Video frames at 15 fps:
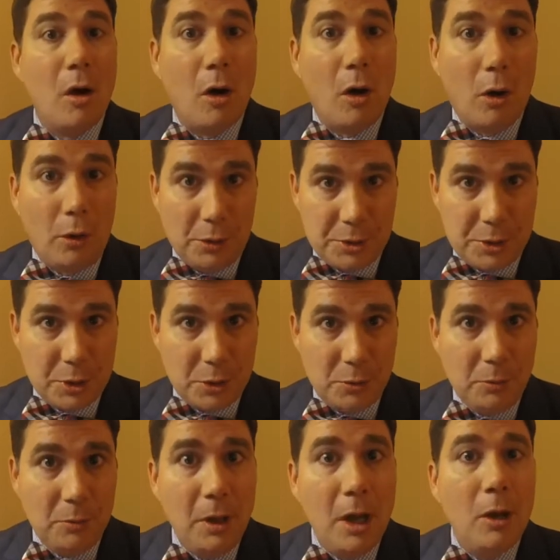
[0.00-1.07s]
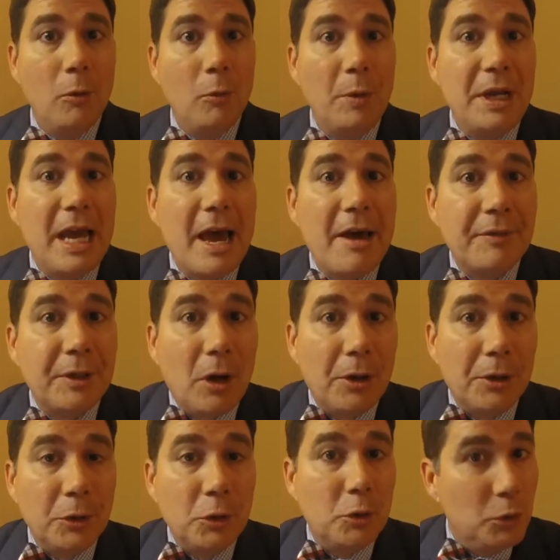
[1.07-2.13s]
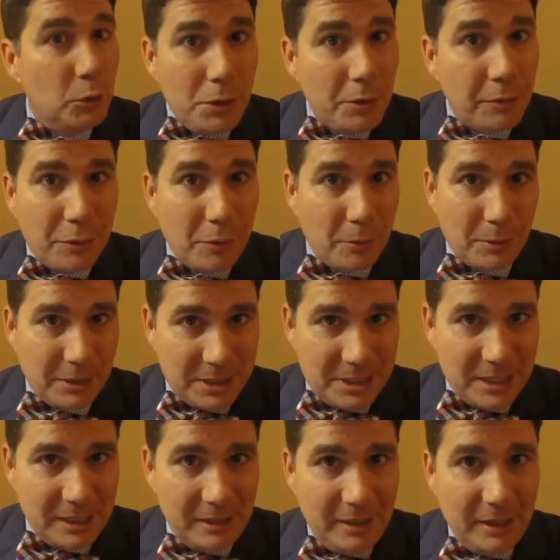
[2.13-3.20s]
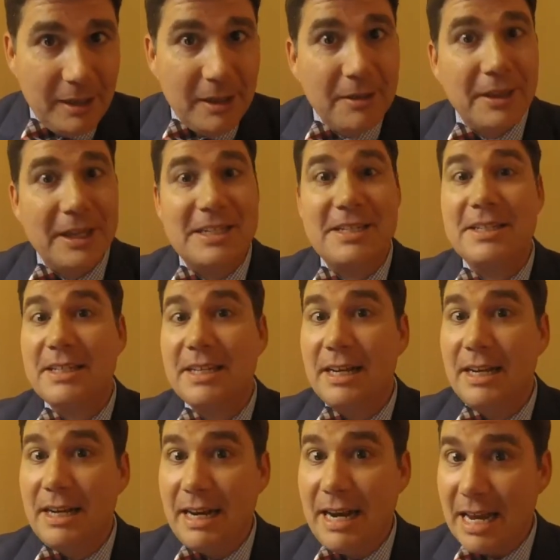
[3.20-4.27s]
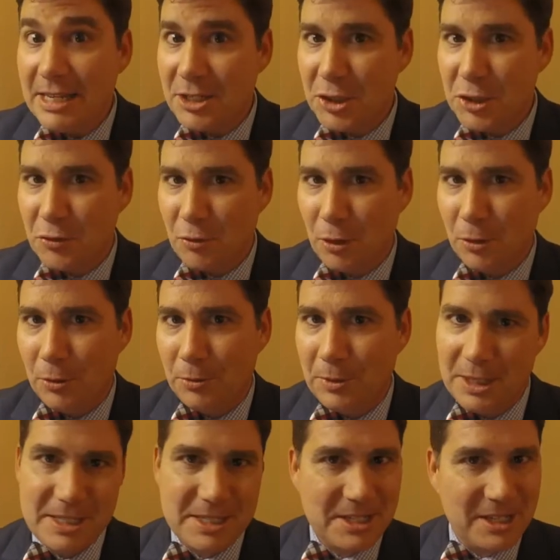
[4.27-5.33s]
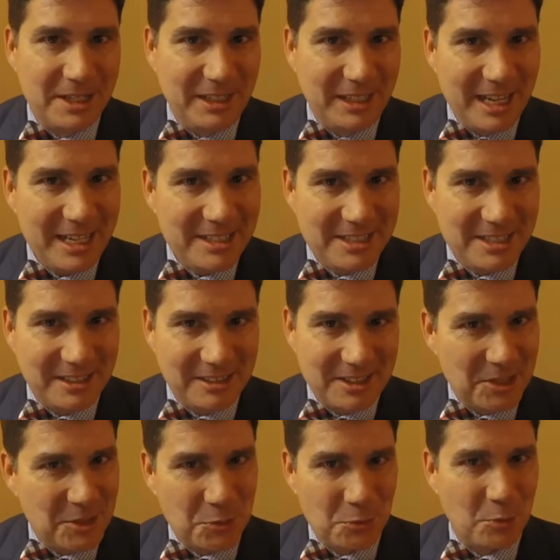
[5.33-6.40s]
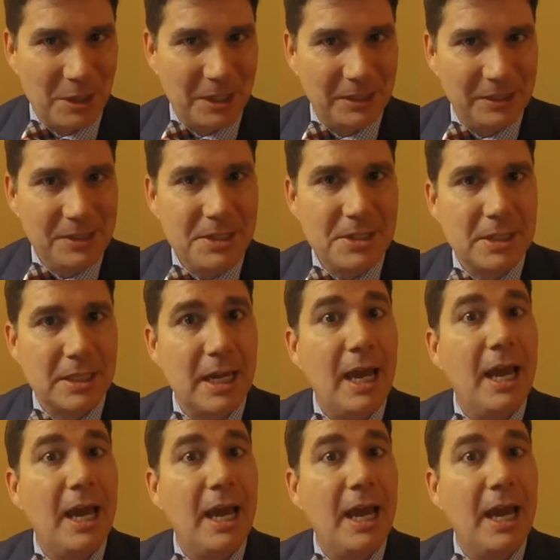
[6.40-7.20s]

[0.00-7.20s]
Also, we have it on good authority that Sinestro is collecting these rings